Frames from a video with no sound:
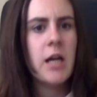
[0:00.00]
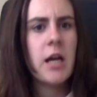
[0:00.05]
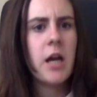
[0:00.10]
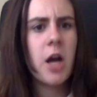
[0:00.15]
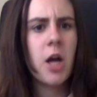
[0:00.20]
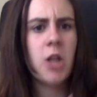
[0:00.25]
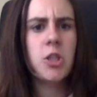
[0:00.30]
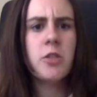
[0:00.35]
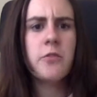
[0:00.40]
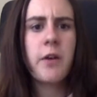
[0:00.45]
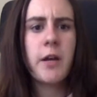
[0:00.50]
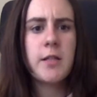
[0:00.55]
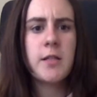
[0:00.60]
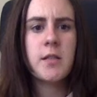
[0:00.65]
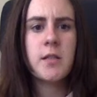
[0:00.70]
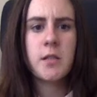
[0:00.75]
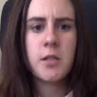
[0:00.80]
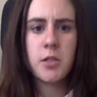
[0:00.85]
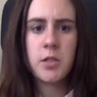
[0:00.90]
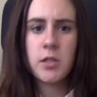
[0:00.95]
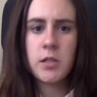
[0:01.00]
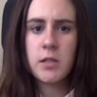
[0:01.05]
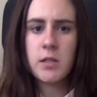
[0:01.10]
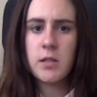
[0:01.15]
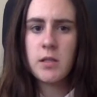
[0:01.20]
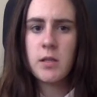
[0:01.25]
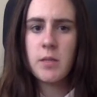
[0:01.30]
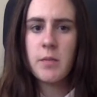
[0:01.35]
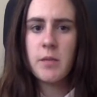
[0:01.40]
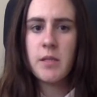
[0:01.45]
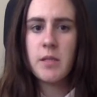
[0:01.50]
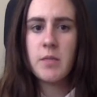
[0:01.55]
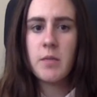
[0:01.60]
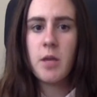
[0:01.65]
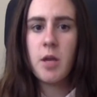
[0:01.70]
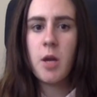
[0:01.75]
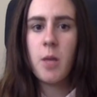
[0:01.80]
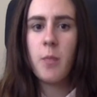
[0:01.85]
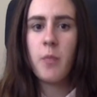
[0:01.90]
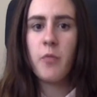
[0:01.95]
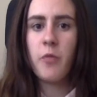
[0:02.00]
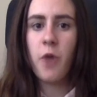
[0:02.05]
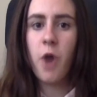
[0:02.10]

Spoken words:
Cardiovascular system is made up of